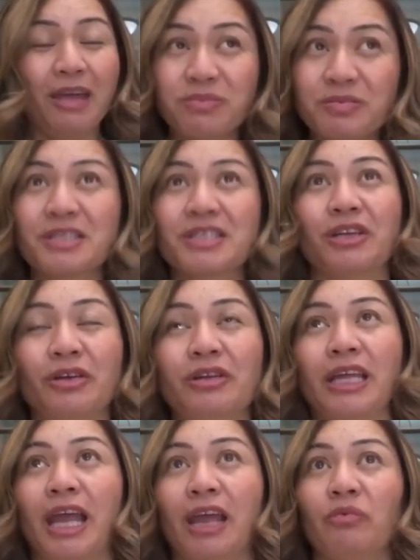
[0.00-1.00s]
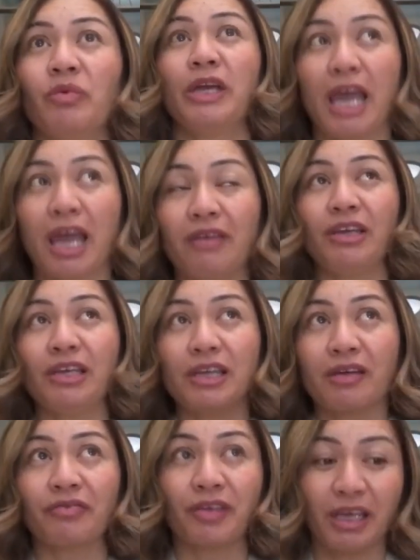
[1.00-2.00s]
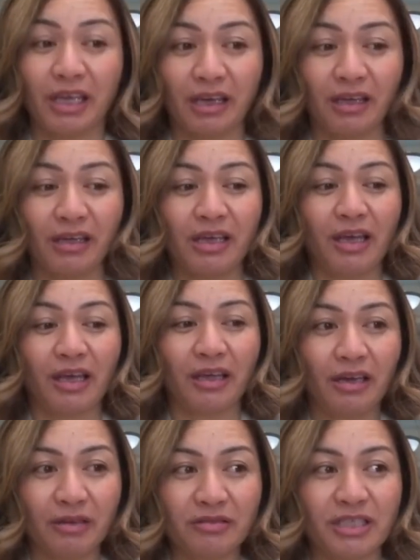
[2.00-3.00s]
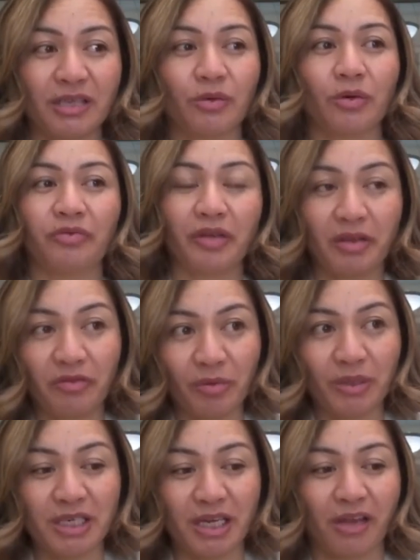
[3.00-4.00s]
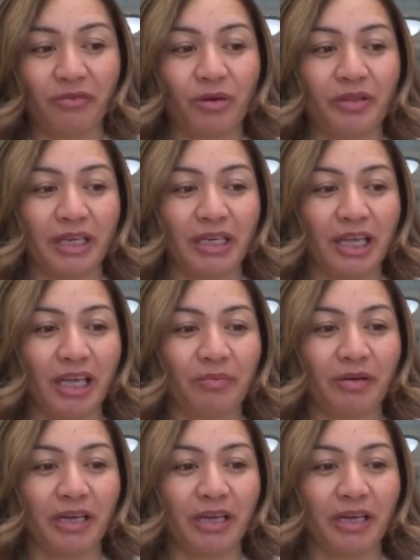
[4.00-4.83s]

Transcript: Absolutely. And we have enough here in Aotearoa for everyone to have what they need.